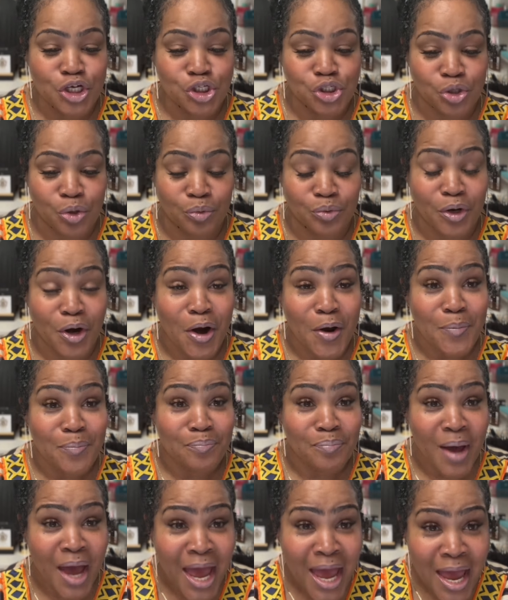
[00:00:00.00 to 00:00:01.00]
shoulder
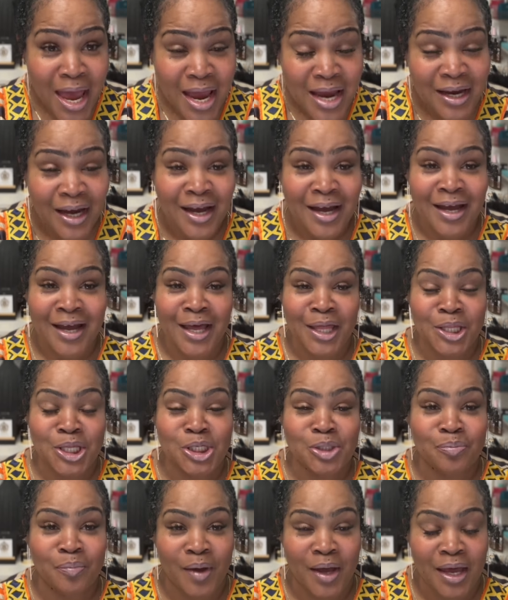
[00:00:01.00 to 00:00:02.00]
bag.
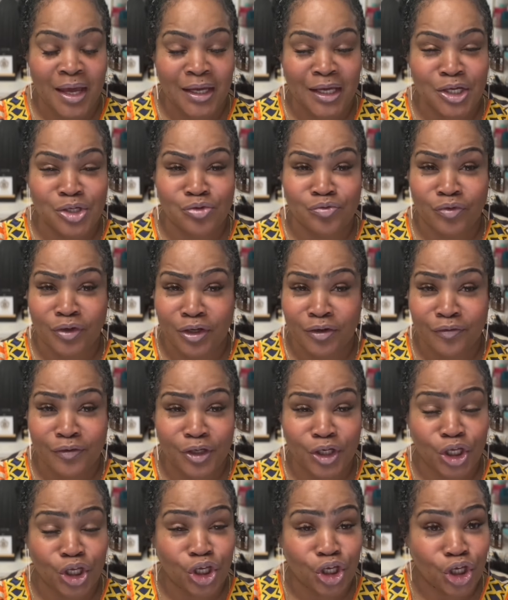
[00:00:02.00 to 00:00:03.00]
This bag is really,
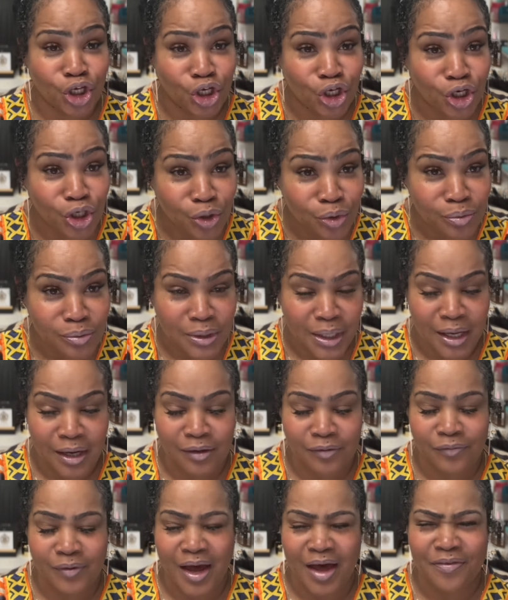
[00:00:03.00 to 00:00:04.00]
really cute,
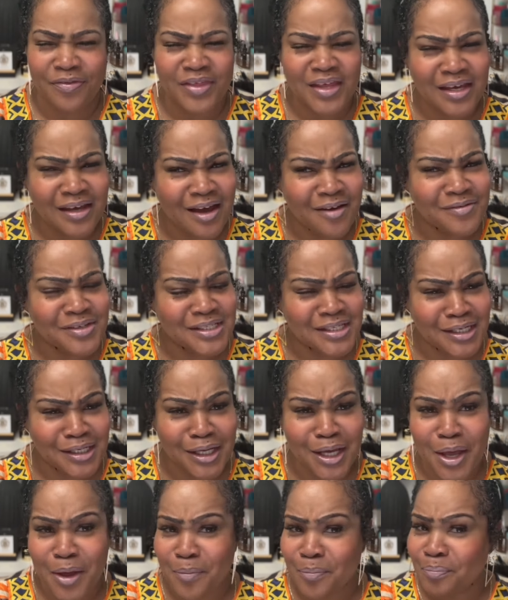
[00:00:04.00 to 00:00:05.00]
and I think I've seen
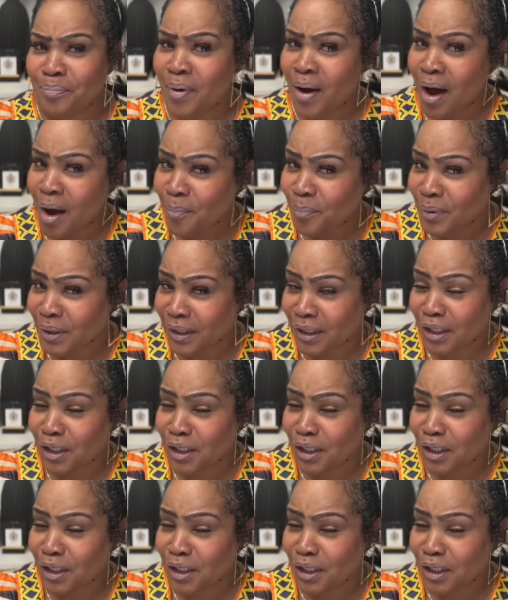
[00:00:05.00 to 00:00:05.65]
it in public,